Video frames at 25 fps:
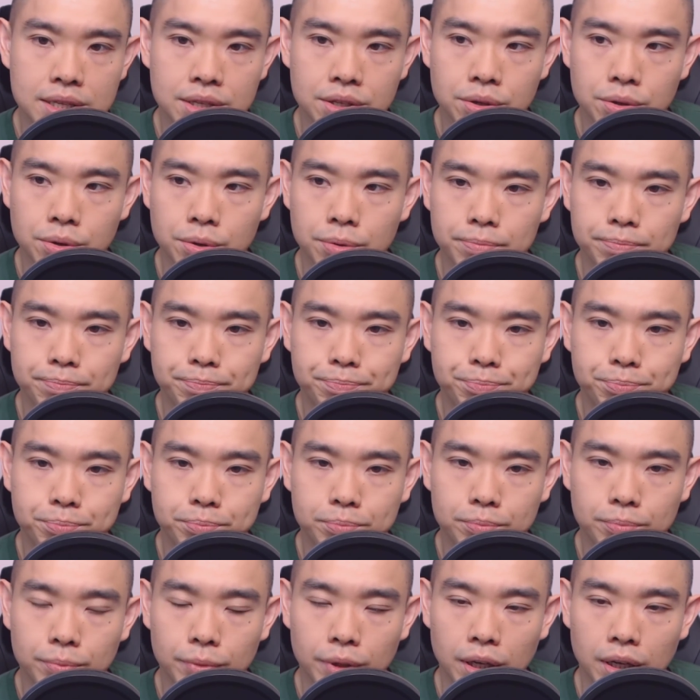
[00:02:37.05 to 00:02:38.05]

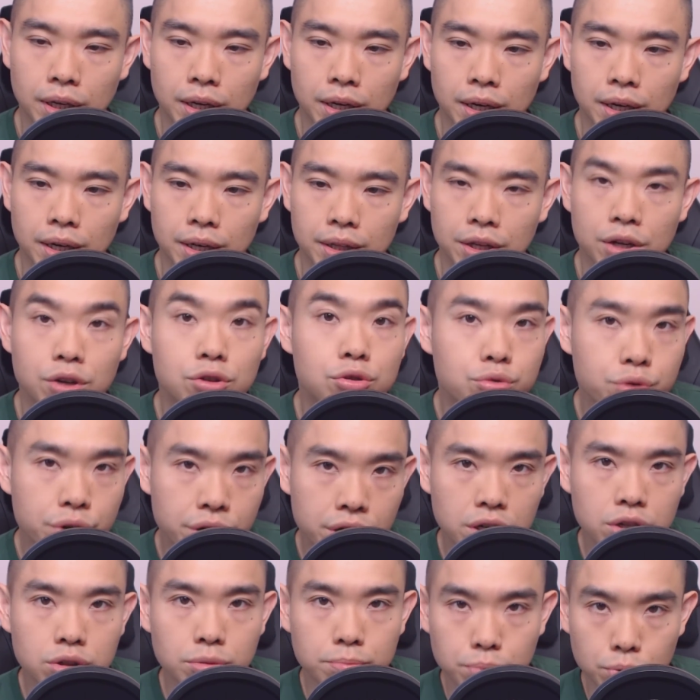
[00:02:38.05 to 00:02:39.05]
the
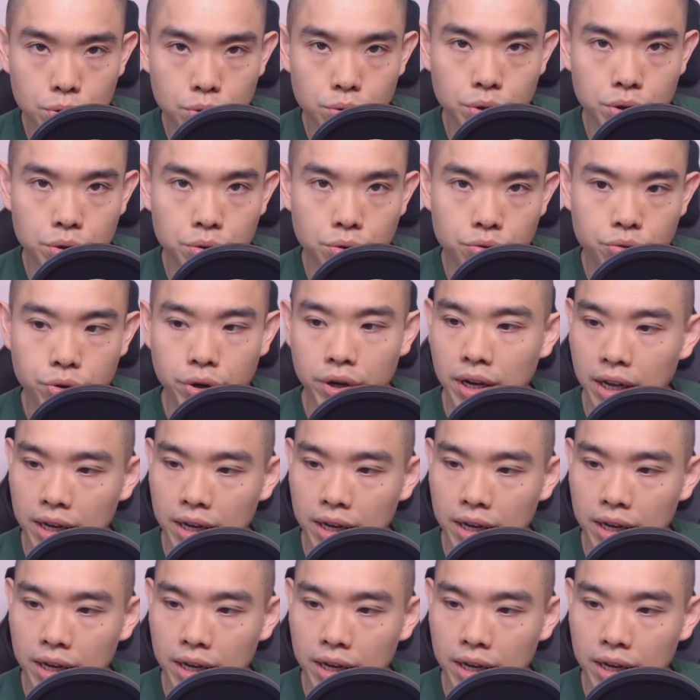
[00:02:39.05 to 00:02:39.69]
trigger to put you into a trade.